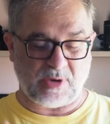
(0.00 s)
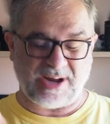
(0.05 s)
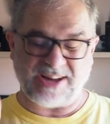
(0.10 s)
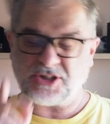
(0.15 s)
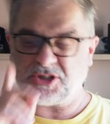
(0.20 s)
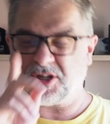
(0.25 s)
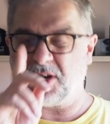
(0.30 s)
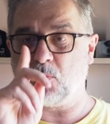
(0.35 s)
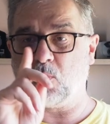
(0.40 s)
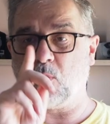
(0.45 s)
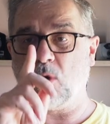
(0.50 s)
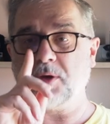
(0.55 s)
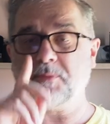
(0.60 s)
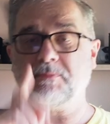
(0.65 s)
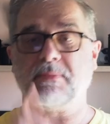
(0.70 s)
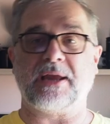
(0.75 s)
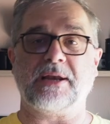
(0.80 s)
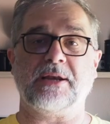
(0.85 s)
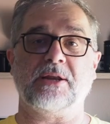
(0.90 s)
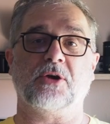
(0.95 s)
actually one
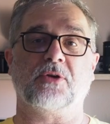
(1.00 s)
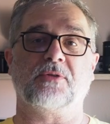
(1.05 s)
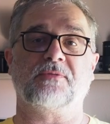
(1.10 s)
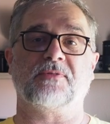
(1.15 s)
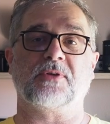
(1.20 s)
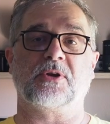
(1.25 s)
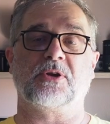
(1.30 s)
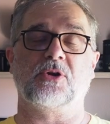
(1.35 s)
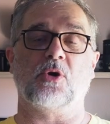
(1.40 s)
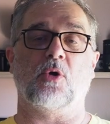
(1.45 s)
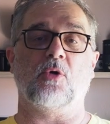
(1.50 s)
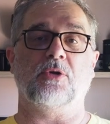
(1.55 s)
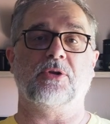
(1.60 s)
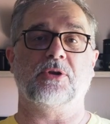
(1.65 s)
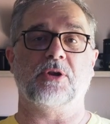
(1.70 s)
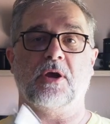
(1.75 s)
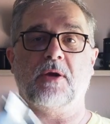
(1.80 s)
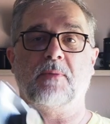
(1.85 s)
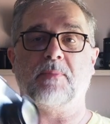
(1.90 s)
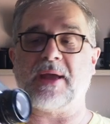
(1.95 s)
mainly I'd
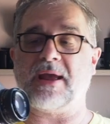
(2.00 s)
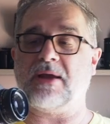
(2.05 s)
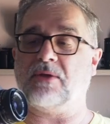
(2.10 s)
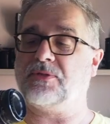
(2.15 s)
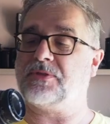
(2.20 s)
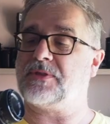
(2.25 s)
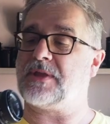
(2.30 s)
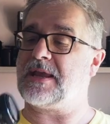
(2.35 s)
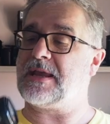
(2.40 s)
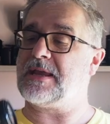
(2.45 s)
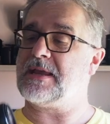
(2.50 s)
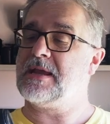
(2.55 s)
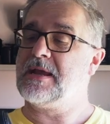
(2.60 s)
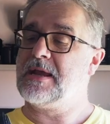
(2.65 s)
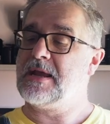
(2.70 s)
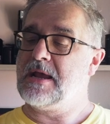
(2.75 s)
forgotten about the